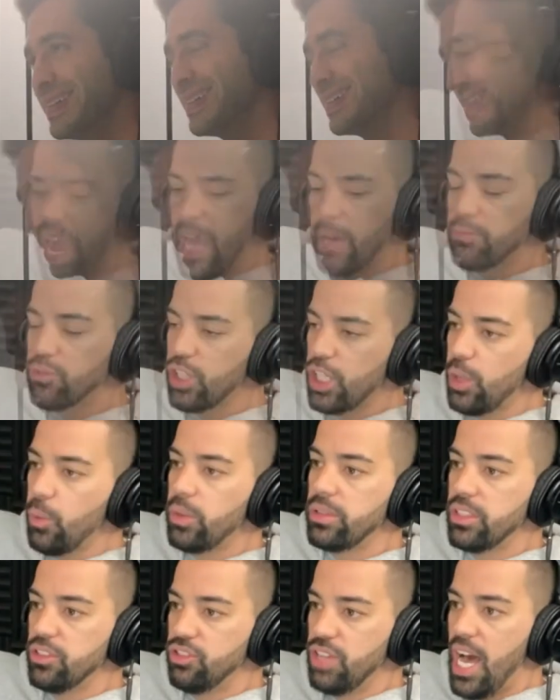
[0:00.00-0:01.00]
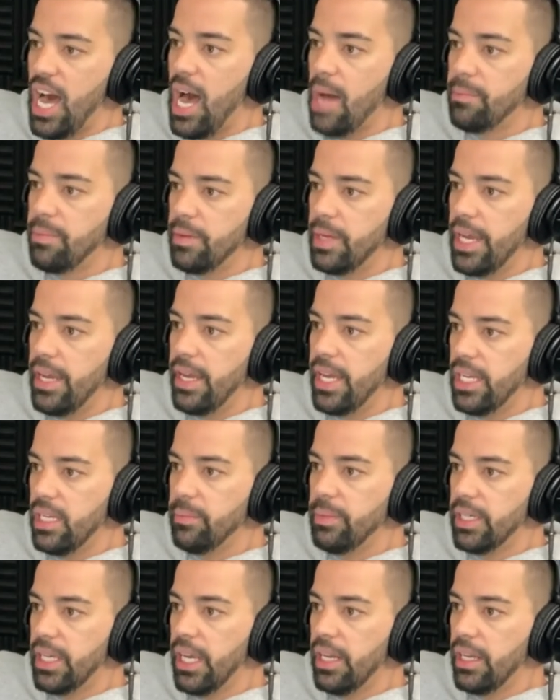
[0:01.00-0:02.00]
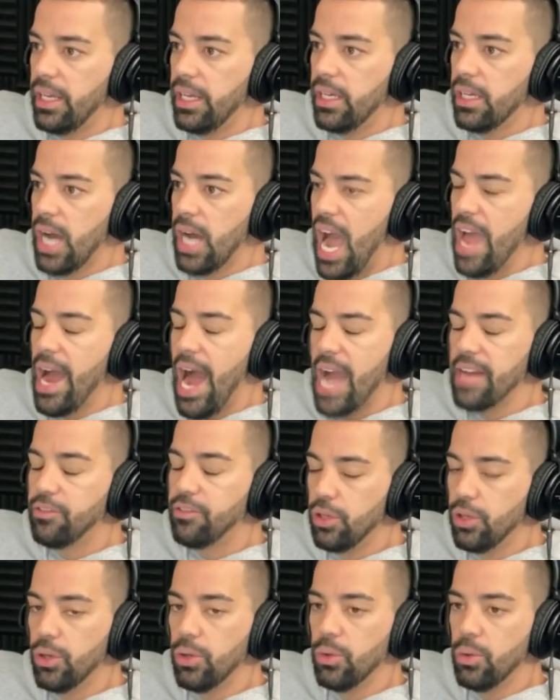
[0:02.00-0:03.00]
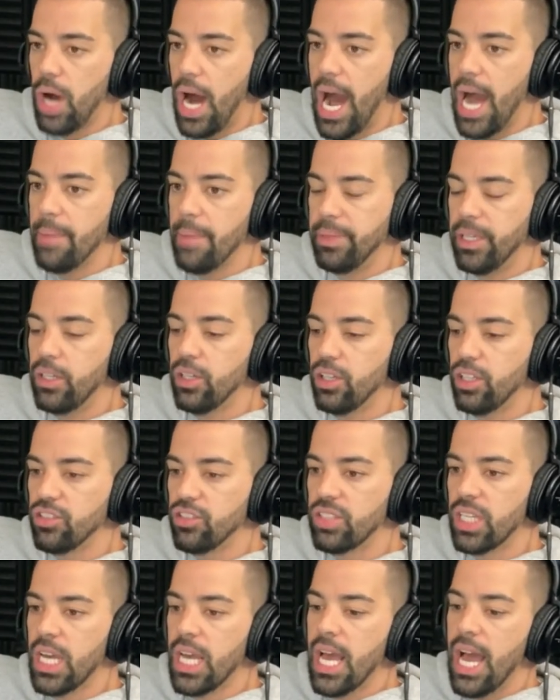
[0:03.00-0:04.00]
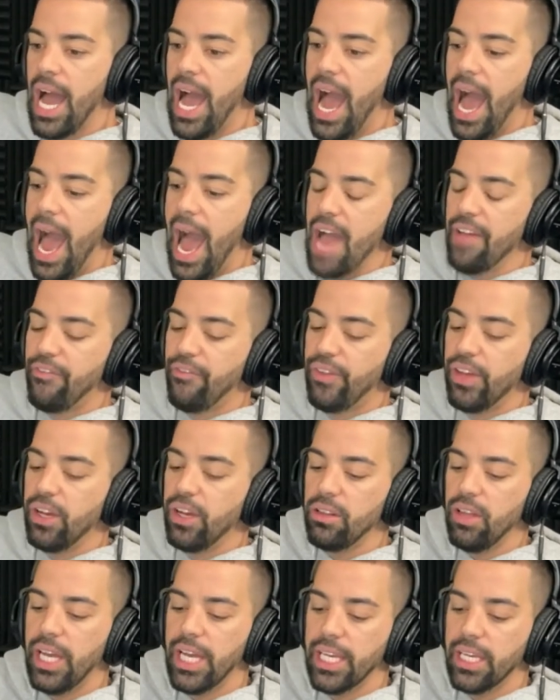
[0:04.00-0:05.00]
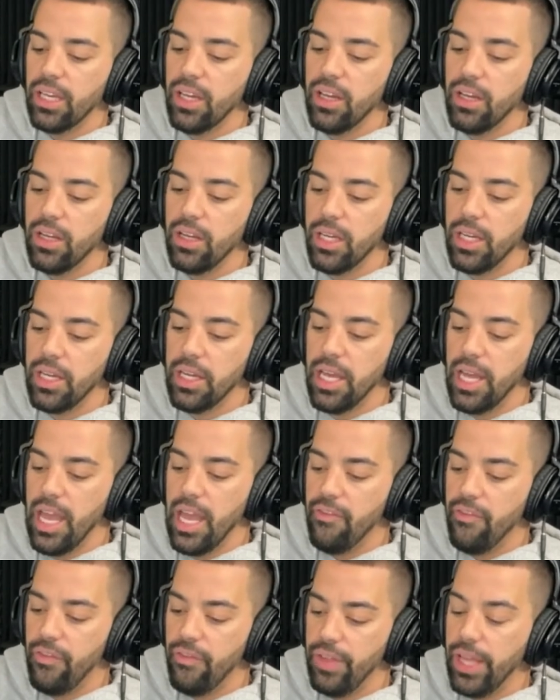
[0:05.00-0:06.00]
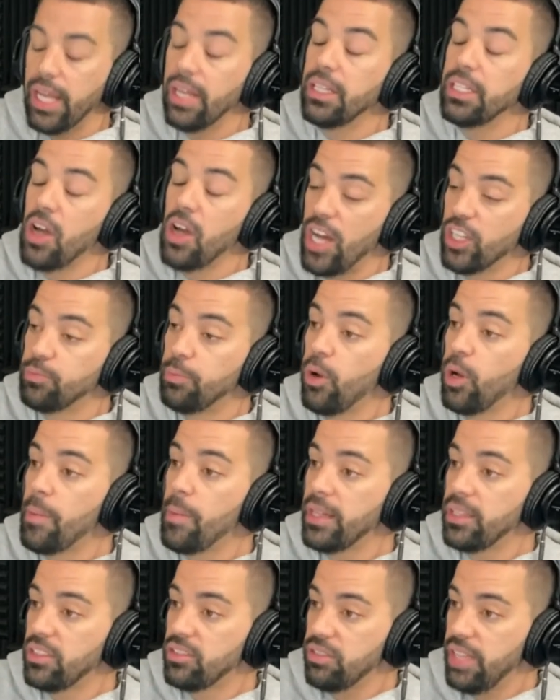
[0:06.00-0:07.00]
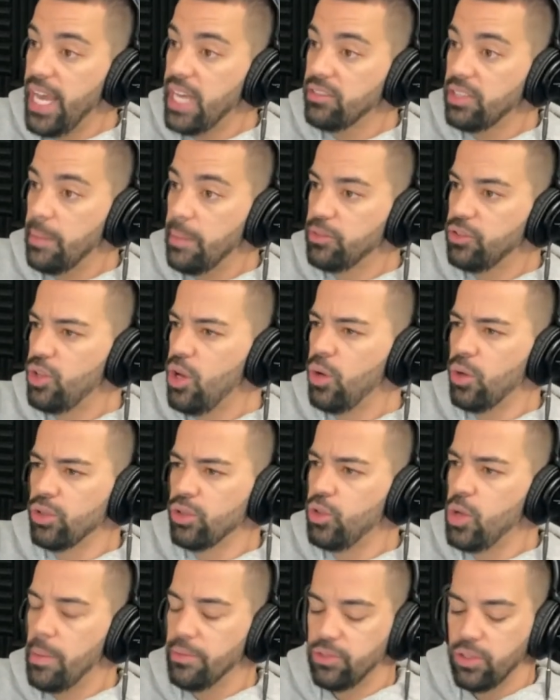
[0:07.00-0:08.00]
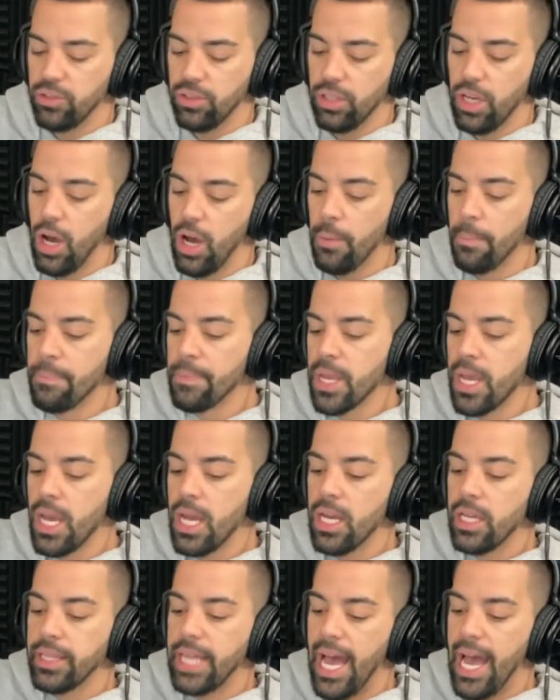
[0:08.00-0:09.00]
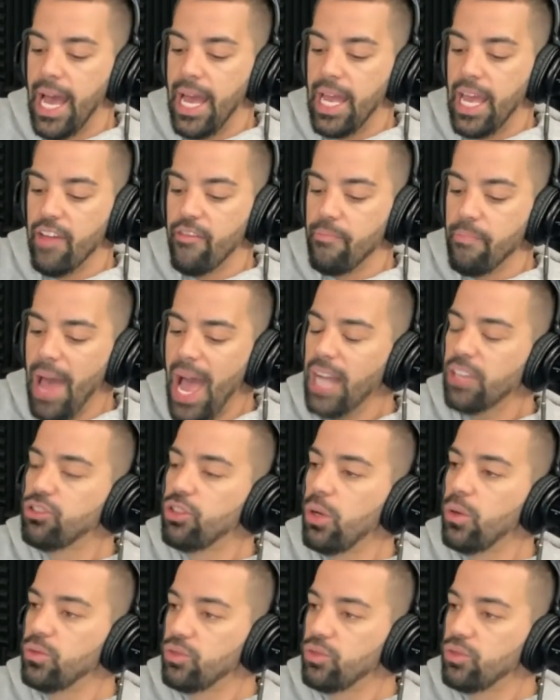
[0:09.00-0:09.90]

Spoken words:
Cam's going to win the job in the beginning. I do. Because I feel like I spoke about this last episode or 2 episodes ago, that if Mack Jones